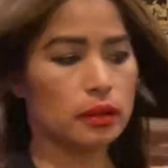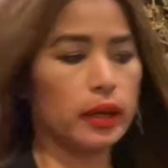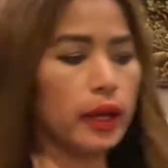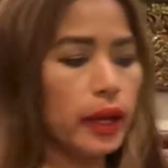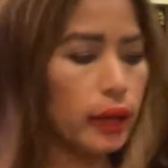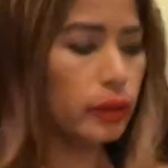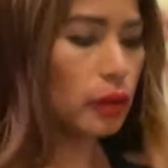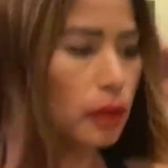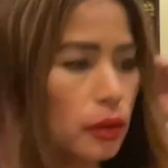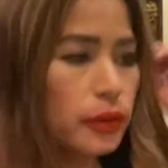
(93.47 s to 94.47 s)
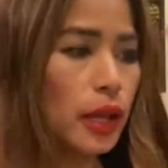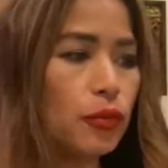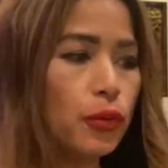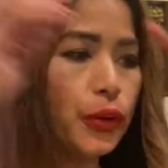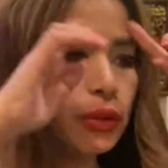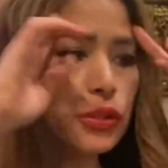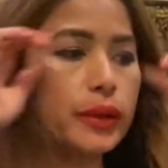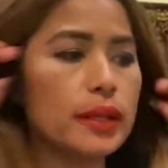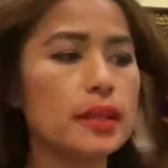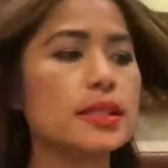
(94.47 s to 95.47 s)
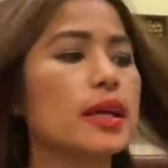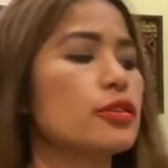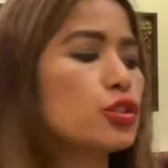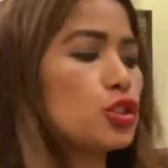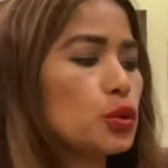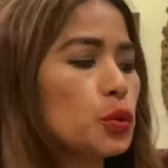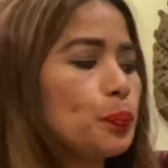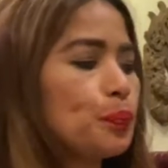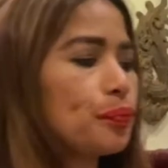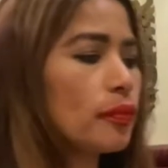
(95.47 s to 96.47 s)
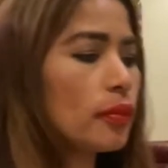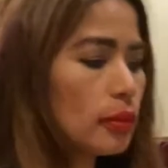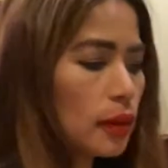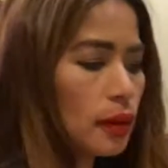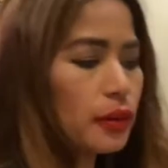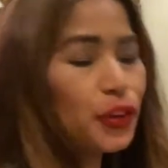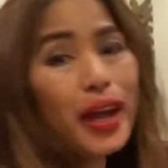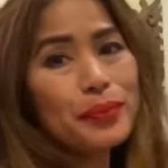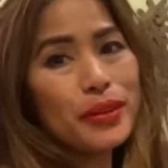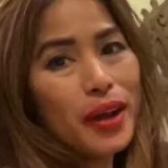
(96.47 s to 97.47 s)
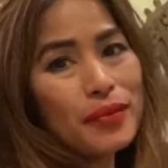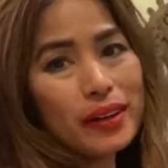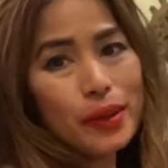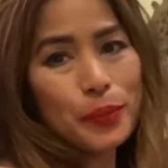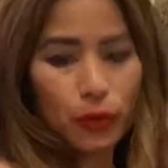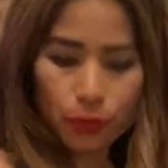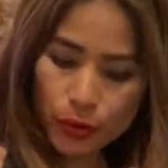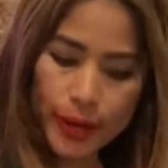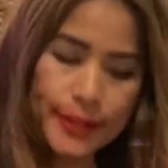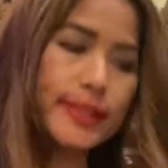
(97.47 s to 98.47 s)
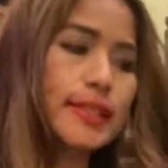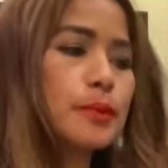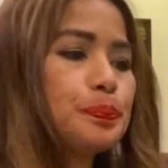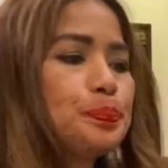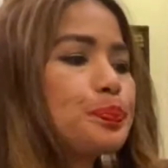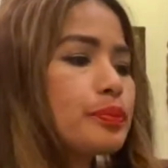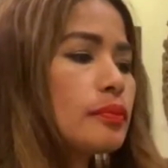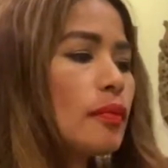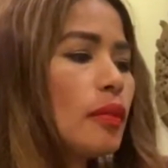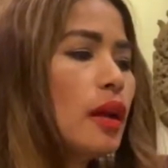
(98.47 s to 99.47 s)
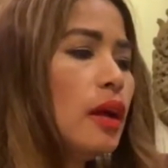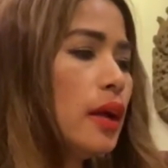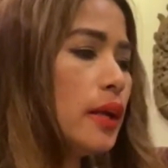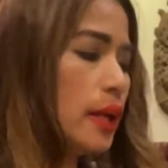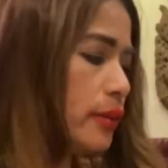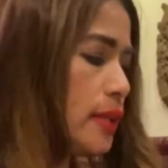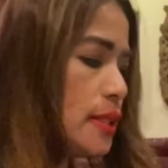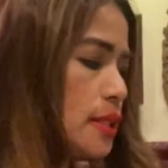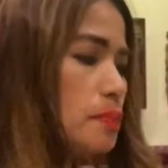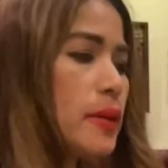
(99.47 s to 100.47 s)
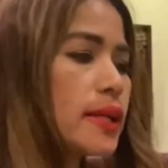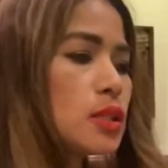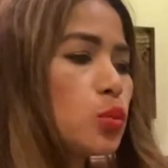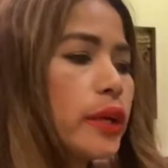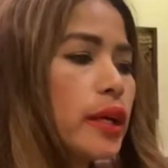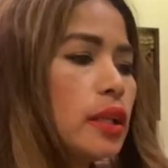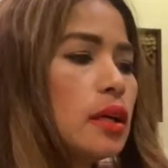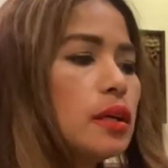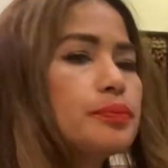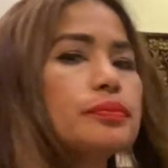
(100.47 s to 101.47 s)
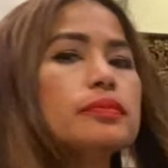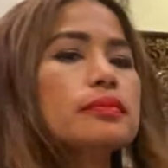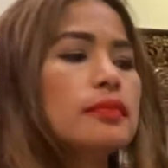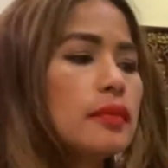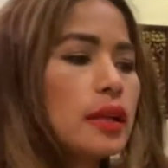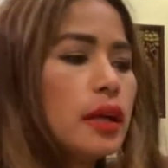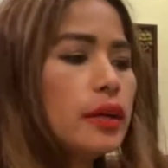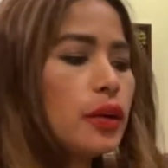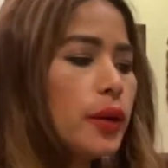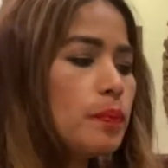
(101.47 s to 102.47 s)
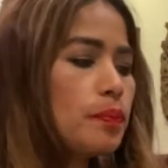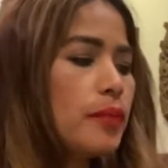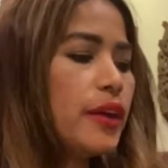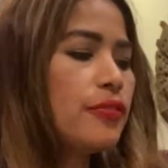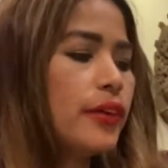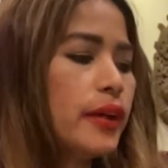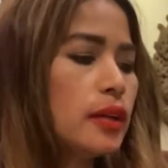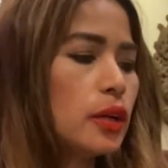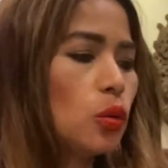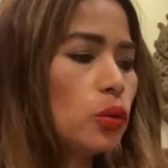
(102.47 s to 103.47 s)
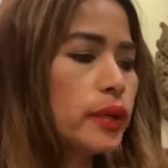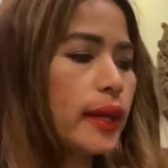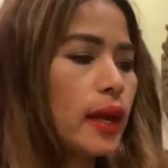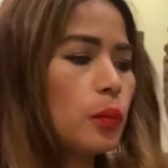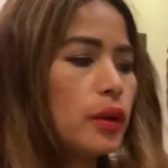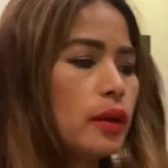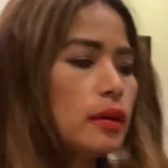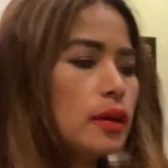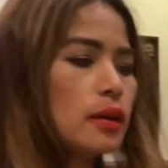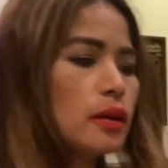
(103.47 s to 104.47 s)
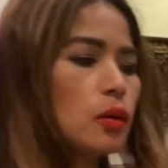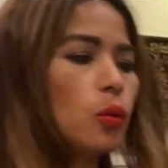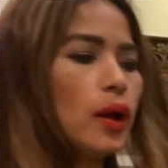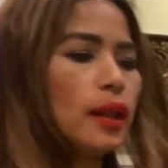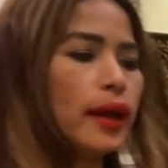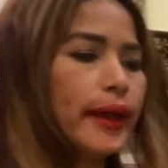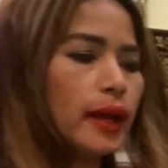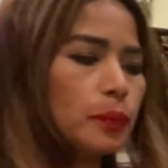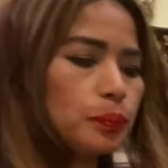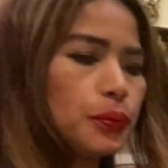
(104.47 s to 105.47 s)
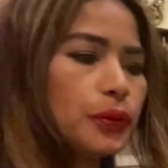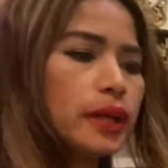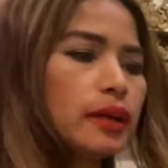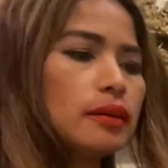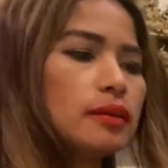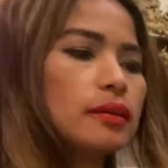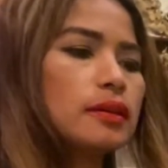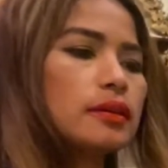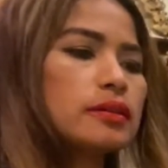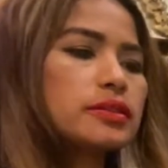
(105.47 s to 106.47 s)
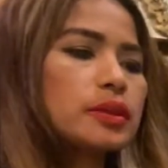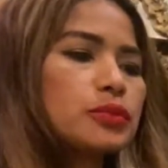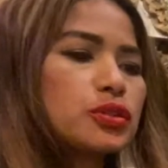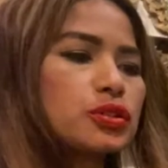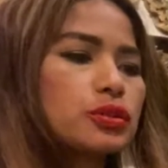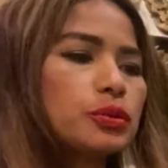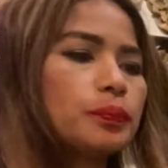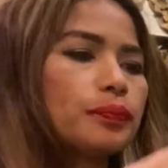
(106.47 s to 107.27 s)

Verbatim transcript: And uh, now, for you to eat this kind of soup, you have to have a little bit of rice. Now, this is mixed with, um, here you go. If my friend can hold the camera while I'm putting some soup.